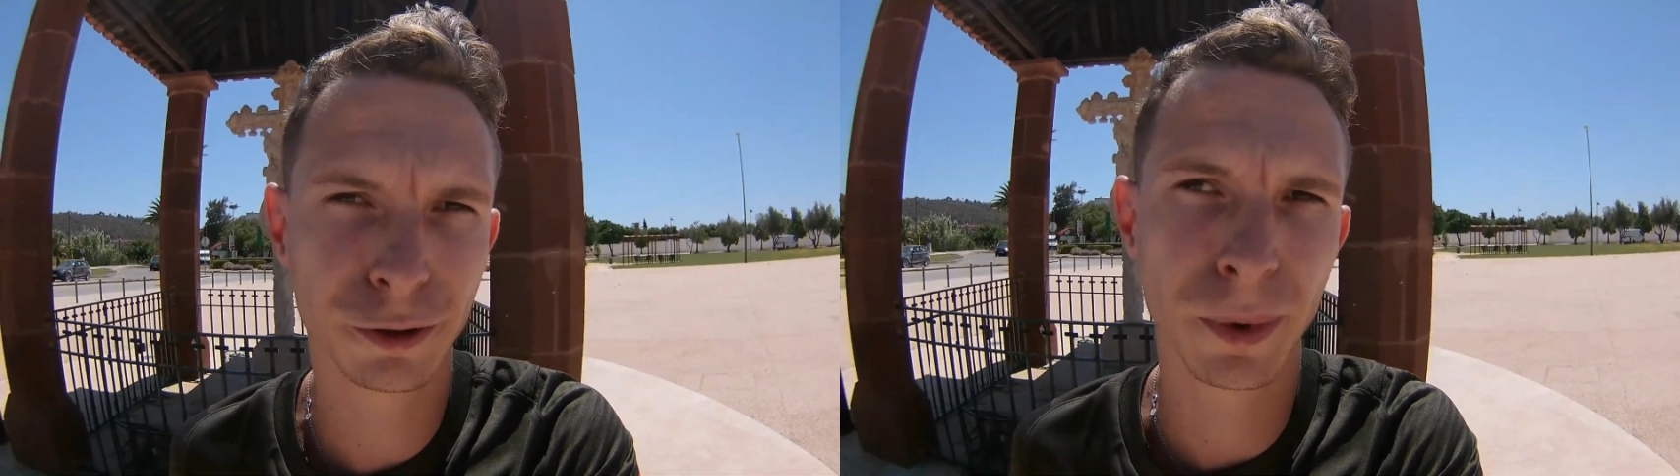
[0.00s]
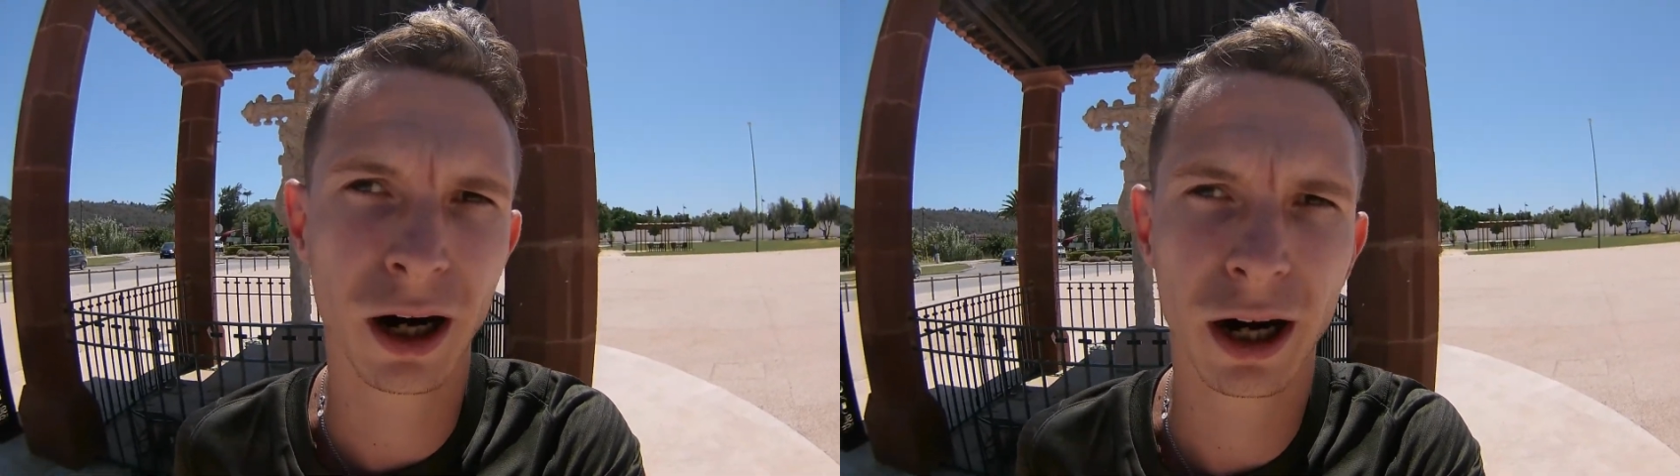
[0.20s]

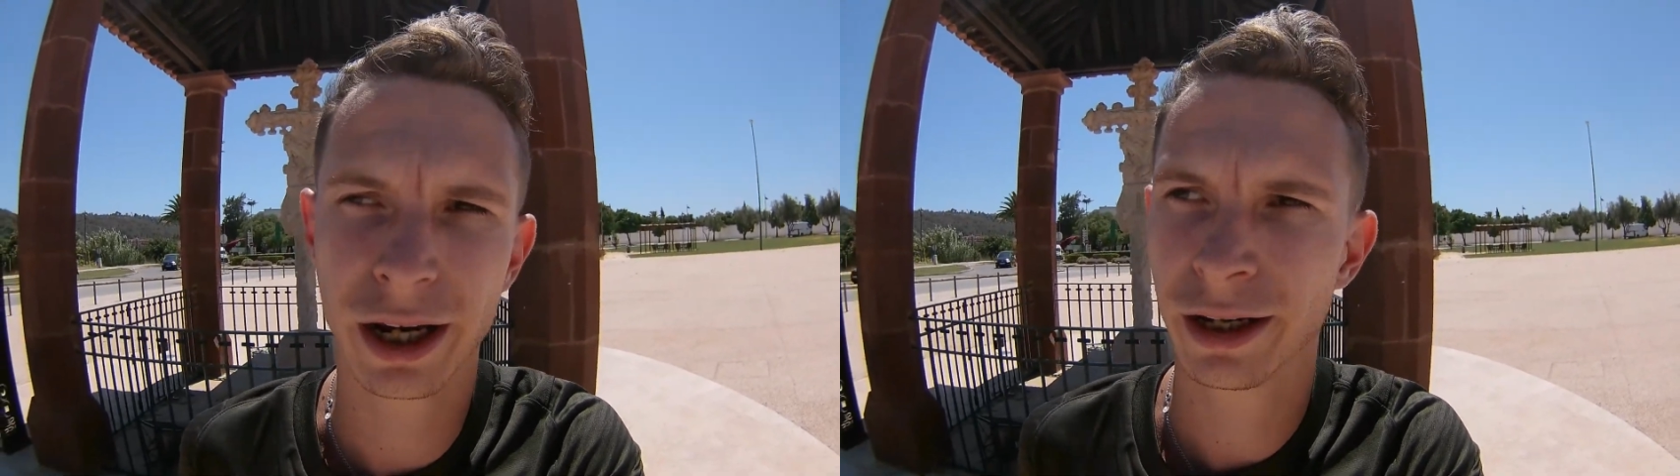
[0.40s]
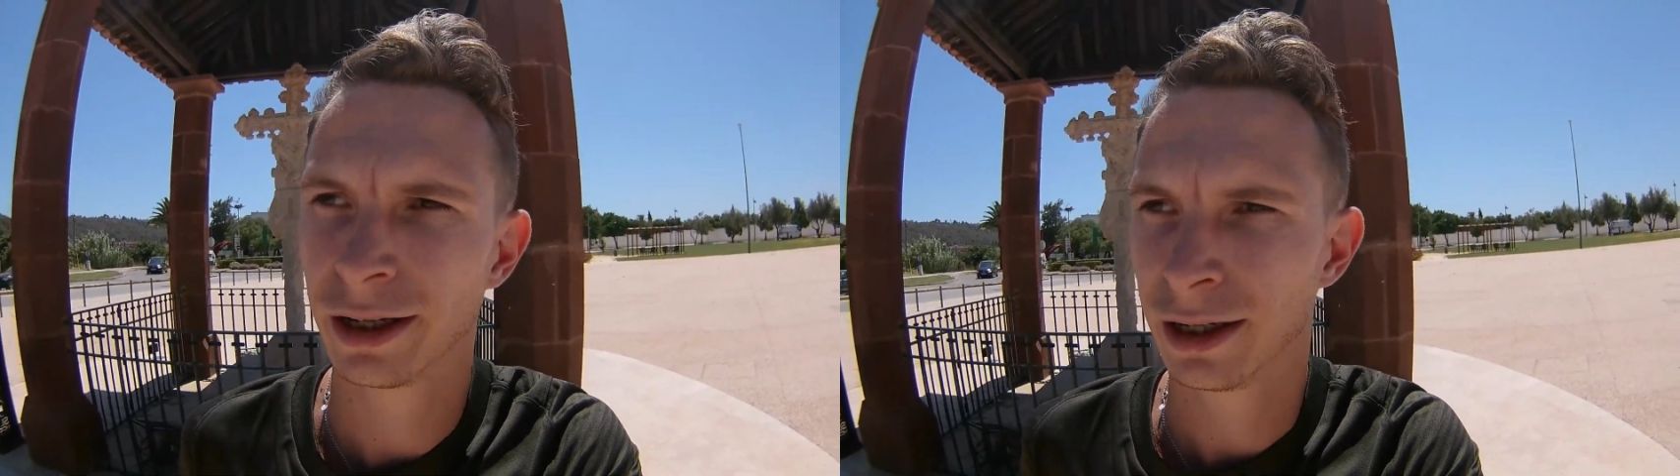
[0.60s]
by
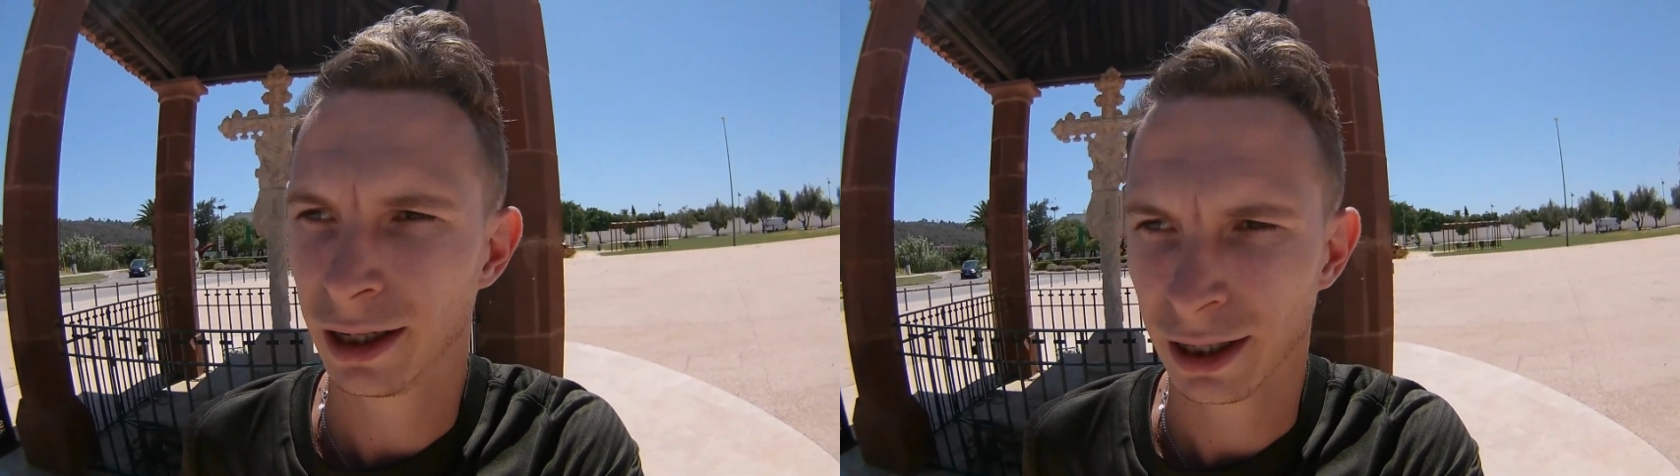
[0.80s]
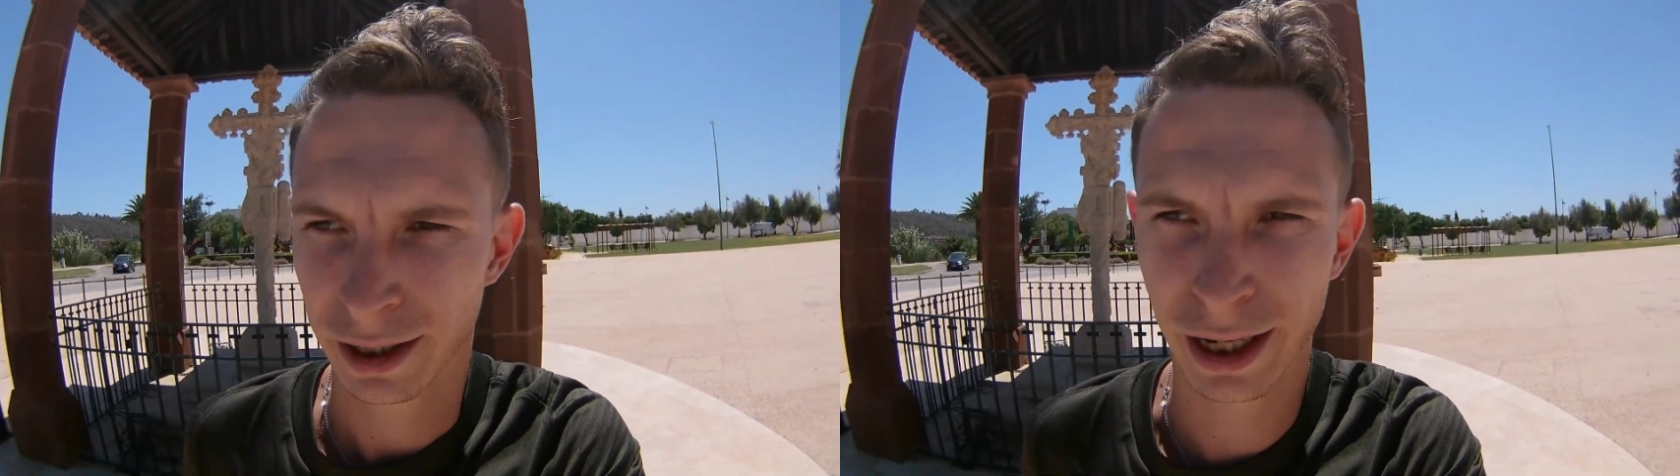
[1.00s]

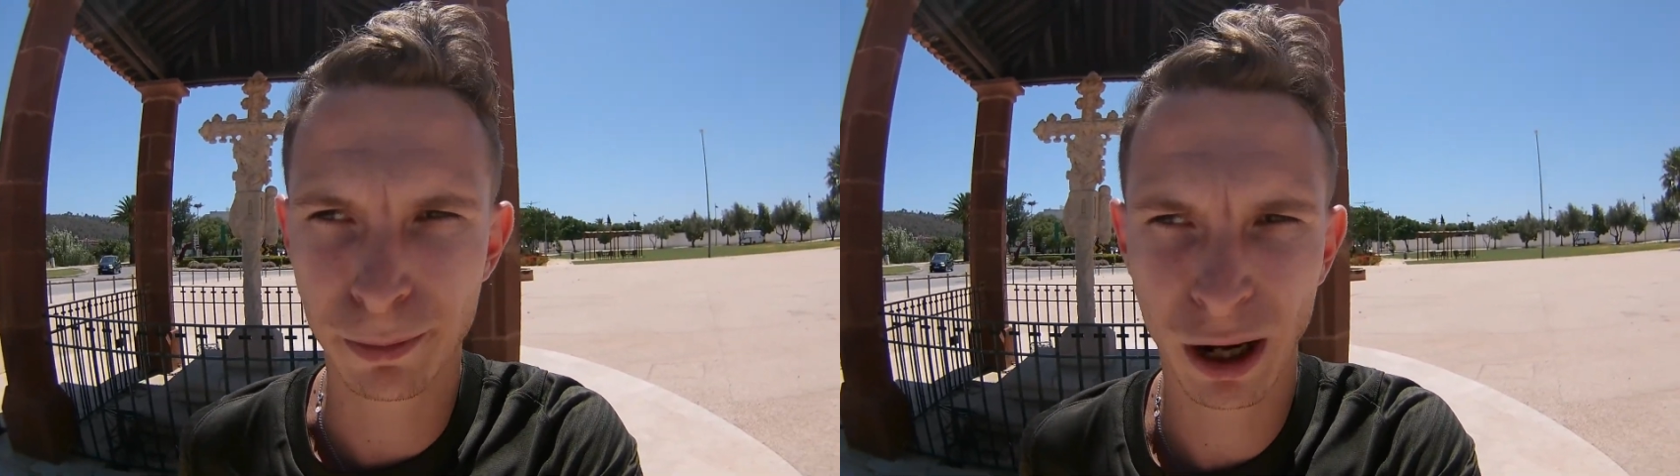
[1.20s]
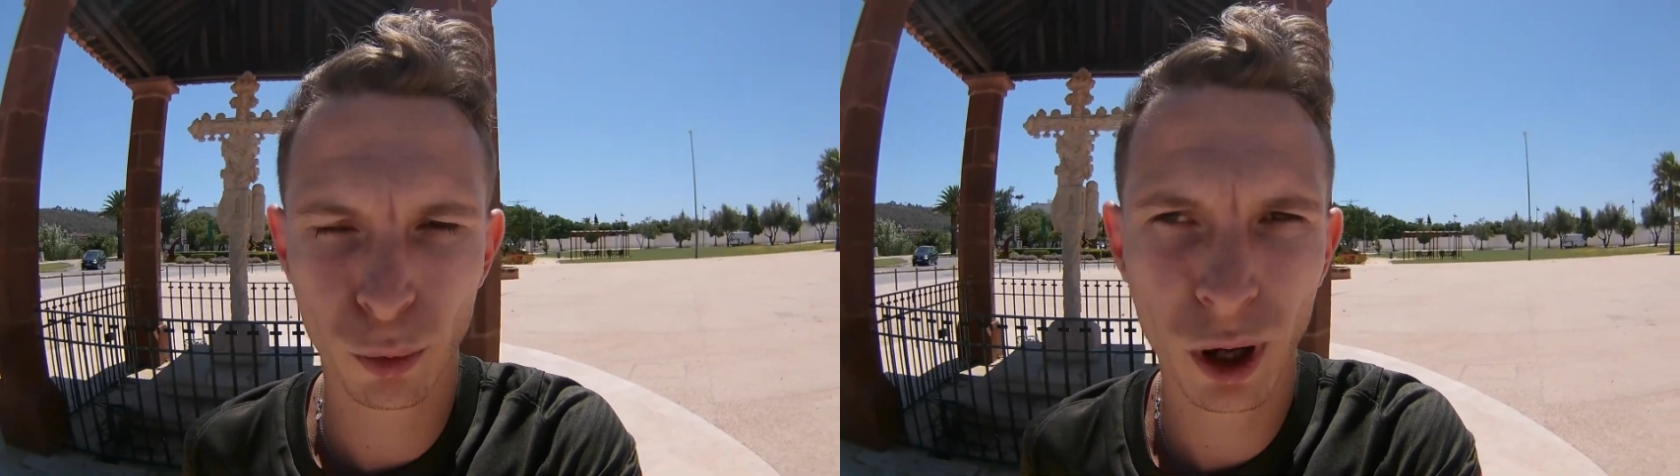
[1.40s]
King
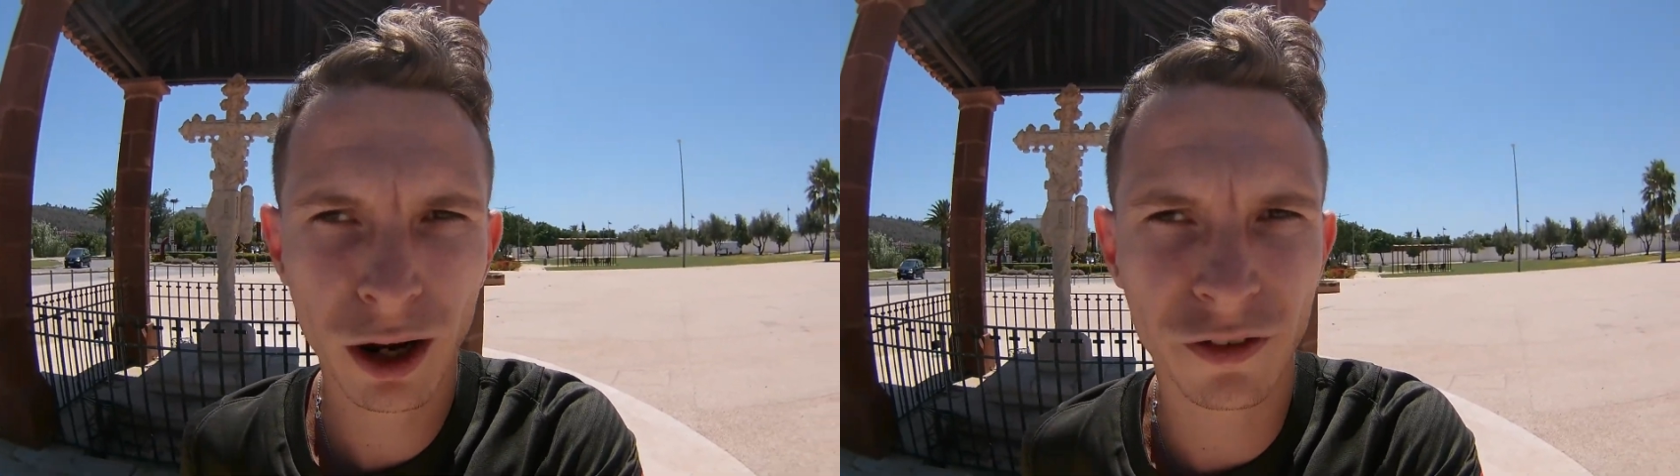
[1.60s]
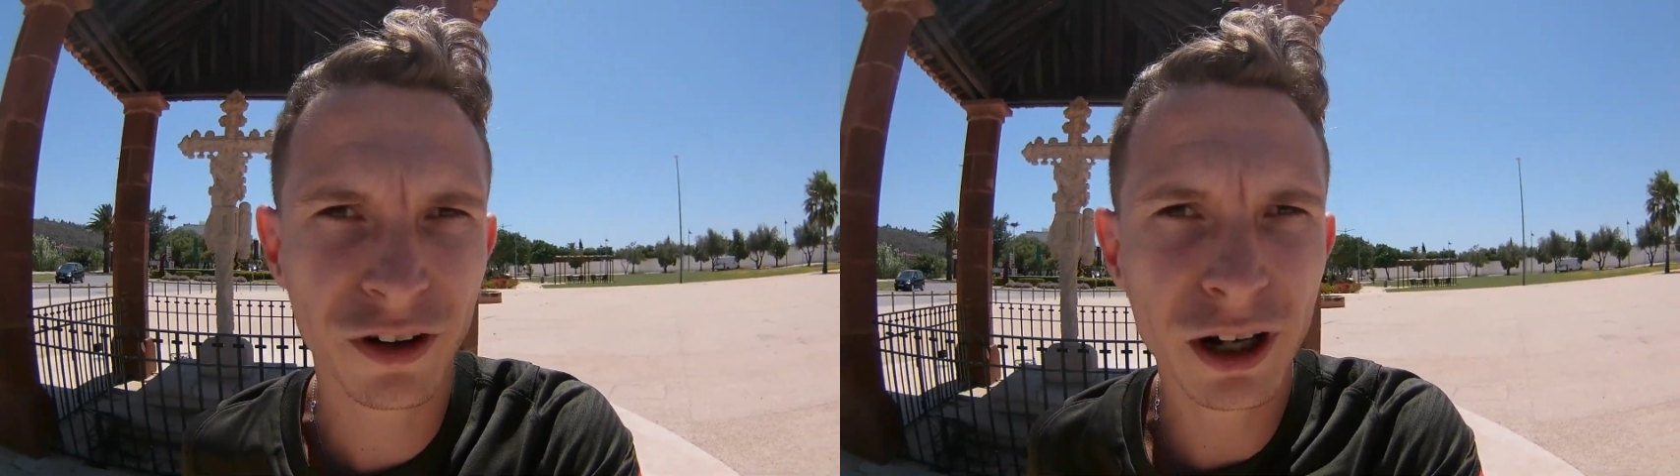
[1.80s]
Manuel
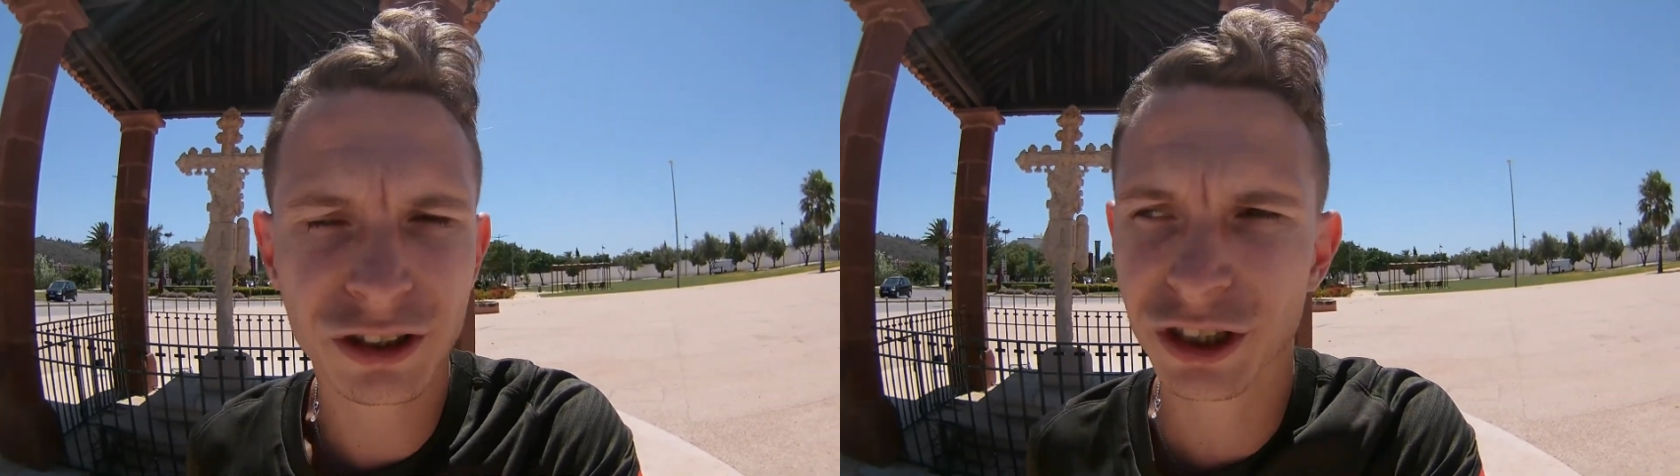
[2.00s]
I